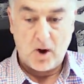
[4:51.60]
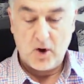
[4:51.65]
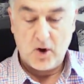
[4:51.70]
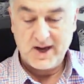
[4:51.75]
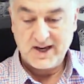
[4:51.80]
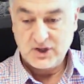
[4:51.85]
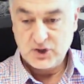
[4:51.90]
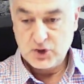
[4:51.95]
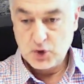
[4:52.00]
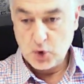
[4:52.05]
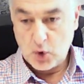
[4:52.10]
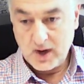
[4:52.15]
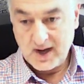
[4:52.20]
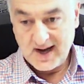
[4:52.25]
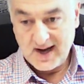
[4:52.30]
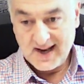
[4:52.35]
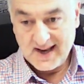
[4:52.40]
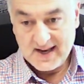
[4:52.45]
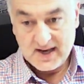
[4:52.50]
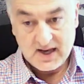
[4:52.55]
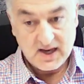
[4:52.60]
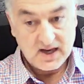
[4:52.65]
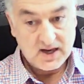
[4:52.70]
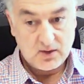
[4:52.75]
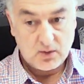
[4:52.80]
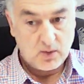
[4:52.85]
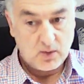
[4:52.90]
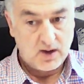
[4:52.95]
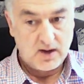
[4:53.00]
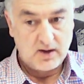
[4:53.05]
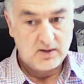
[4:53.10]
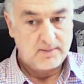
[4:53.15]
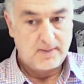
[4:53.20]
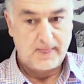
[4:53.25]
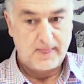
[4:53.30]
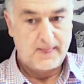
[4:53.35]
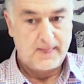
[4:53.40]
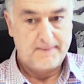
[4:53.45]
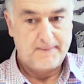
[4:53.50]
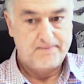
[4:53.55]
Buying jointly,
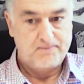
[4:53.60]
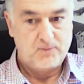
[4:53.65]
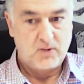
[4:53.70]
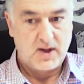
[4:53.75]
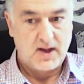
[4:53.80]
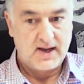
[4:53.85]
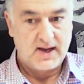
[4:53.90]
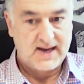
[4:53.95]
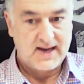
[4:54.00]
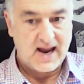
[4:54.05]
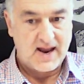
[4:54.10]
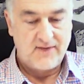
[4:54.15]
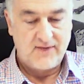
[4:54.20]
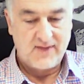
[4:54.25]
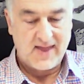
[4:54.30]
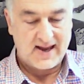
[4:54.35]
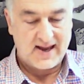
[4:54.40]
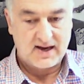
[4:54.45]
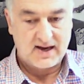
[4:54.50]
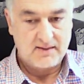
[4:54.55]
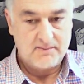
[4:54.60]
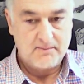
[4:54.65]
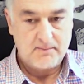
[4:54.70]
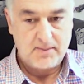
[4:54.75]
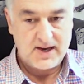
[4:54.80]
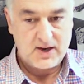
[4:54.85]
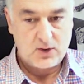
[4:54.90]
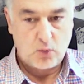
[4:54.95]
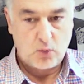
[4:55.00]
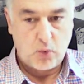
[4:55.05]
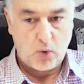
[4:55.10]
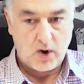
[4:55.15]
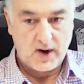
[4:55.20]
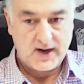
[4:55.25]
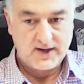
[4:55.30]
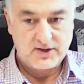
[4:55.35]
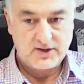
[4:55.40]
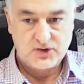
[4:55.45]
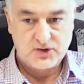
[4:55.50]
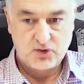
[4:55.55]
well, again, that can be
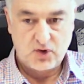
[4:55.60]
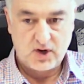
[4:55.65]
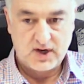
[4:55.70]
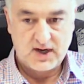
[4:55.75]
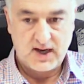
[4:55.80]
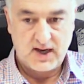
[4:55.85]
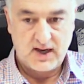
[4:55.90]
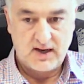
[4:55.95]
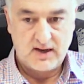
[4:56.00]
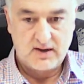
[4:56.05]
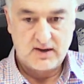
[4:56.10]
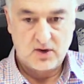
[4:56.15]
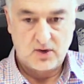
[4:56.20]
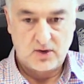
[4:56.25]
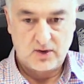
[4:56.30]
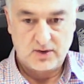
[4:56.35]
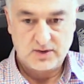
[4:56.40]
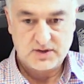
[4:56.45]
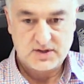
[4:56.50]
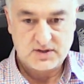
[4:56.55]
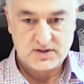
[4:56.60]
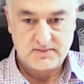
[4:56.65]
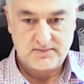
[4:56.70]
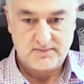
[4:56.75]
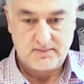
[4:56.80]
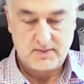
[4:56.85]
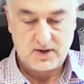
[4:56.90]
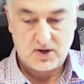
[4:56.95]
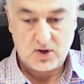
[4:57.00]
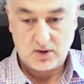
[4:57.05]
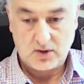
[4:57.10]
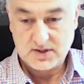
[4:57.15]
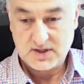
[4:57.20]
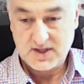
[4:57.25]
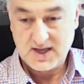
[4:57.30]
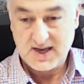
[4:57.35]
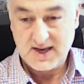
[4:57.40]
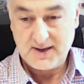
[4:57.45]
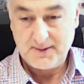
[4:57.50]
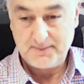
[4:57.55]
quite tricky because
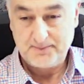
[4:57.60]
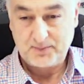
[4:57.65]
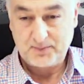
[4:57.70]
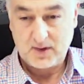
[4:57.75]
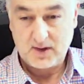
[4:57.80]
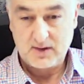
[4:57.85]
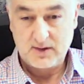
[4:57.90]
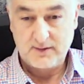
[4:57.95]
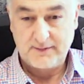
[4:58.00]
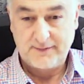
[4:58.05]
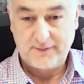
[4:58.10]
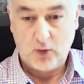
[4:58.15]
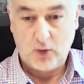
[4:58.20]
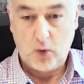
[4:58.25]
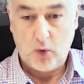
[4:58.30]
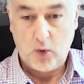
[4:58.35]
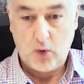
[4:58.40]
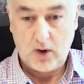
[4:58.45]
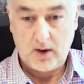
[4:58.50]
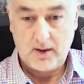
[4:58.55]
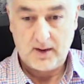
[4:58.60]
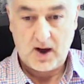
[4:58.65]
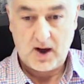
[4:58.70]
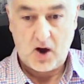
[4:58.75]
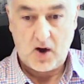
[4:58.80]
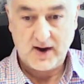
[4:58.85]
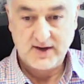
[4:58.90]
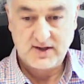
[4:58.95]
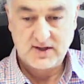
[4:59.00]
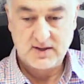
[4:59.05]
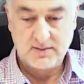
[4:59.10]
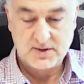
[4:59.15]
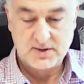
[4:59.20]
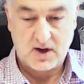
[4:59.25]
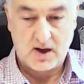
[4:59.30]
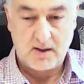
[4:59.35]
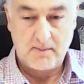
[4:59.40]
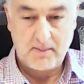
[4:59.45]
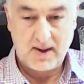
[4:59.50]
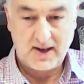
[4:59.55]
the four items
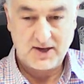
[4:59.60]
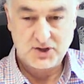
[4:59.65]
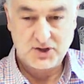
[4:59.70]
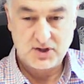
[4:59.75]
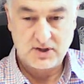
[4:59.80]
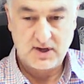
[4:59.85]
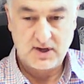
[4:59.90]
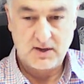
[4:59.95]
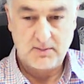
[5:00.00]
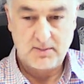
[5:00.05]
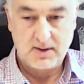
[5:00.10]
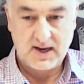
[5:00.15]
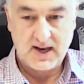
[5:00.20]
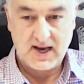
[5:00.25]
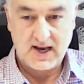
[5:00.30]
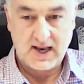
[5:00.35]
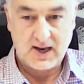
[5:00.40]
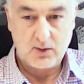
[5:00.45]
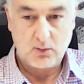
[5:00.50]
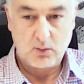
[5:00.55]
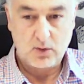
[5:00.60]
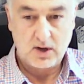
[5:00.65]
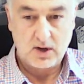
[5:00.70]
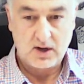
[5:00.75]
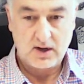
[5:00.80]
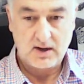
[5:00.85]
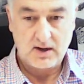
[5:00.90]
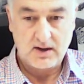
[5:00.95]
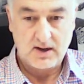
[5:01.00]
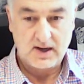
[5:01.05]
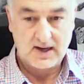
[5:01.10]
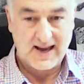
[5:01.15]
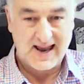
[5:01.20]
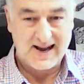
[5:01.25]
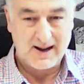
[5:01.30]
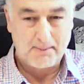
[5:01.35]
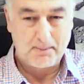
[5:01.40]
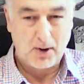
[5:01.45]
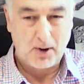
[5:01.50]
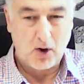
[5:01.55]
that I mentioned in the beginning
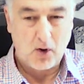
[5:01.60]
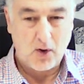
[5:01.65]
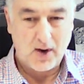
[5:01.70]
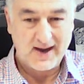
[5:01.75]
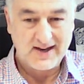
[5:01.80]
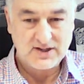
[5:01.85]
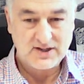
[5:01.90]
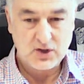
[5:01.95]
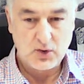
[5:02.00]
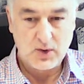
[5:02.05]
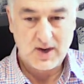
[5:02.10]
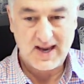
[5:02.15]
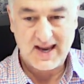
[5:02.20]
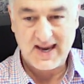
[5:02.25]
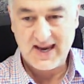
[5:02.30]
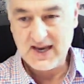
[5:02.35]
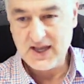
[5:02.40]
can apply to